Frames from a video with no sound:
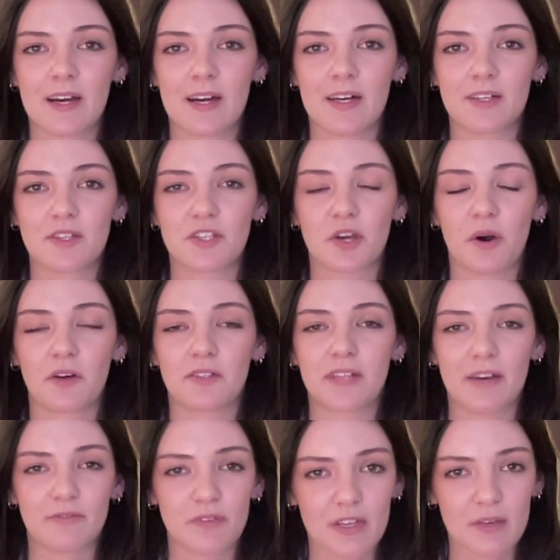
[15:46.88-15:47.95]
So I'll
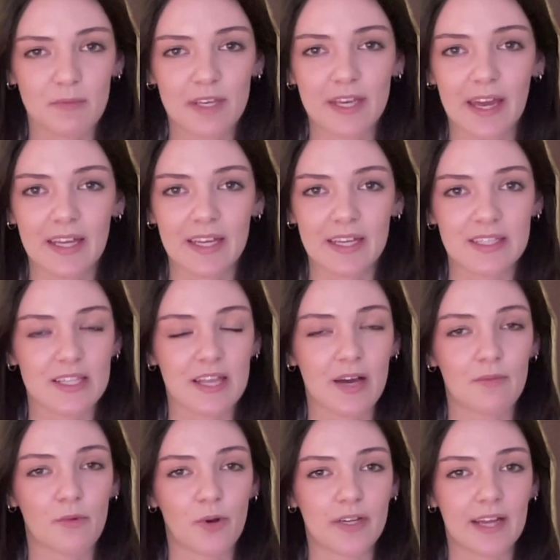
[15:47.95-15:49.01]
definitely be getting into
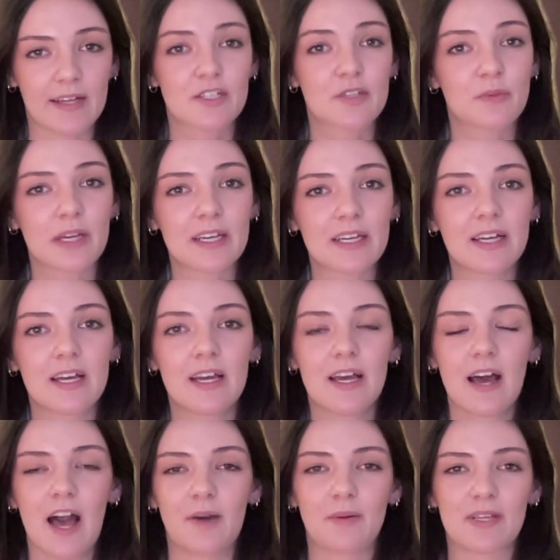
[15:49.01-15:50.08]
that more next week.
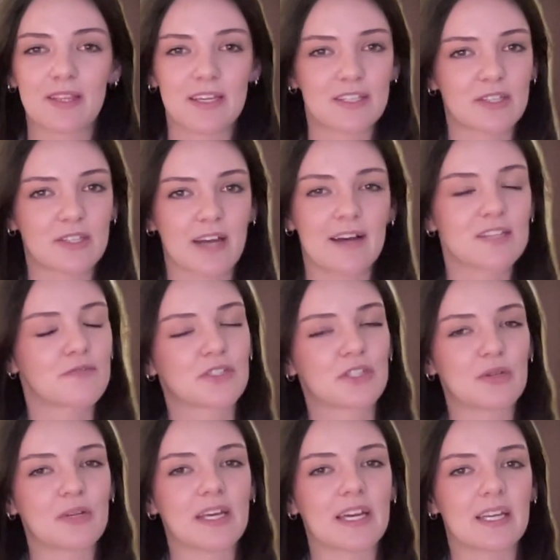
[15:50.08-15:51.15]
I want to thank you guys for
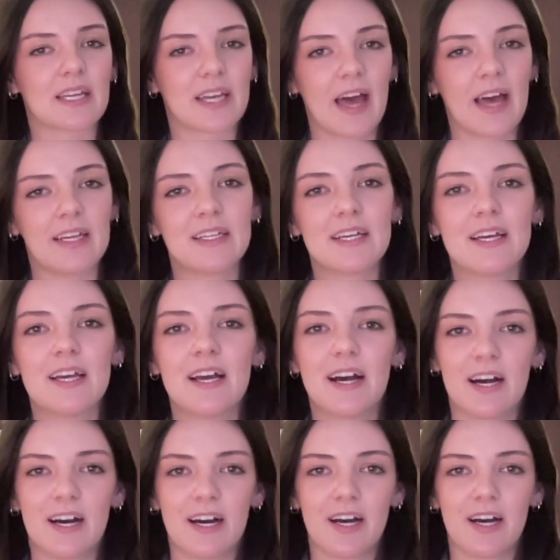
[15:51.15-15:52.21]
tuning in again.
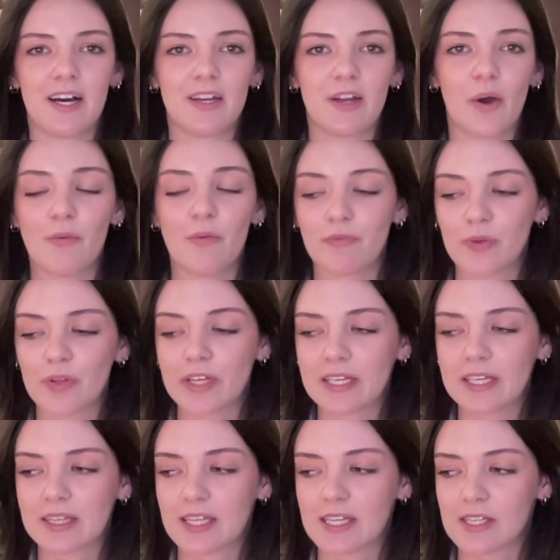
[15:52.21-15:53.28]
And
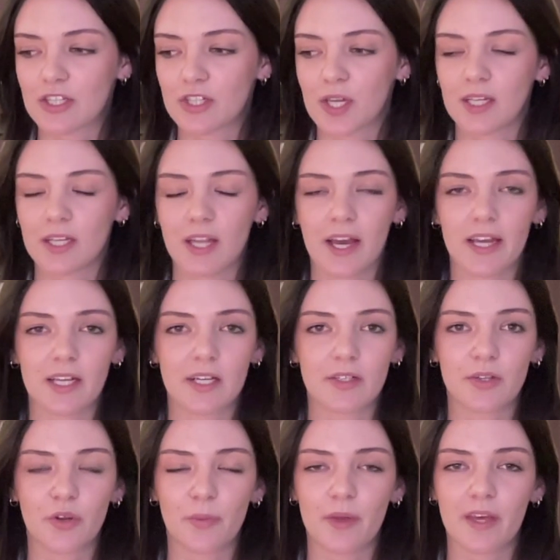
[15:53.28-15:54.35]
hopefully this shed light a
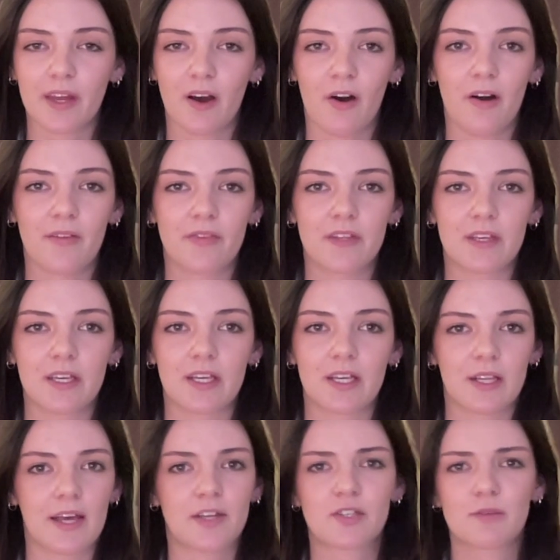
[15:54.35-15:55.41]
little bit on the
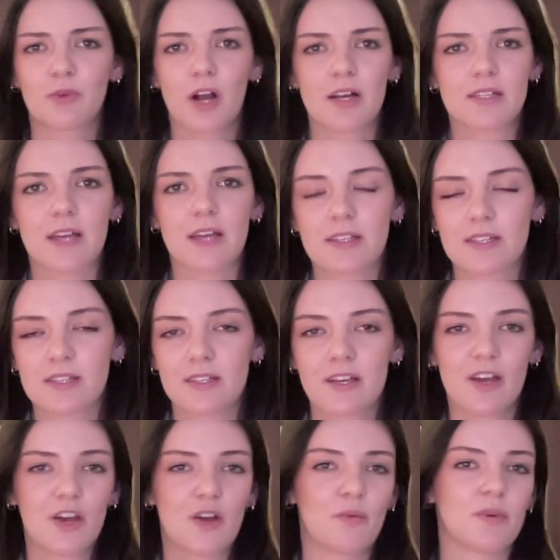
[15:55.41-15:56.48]
election
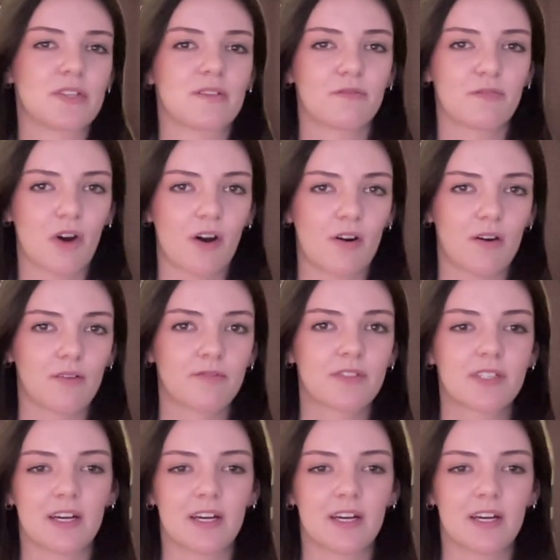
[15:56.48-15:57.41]
process, what's involved.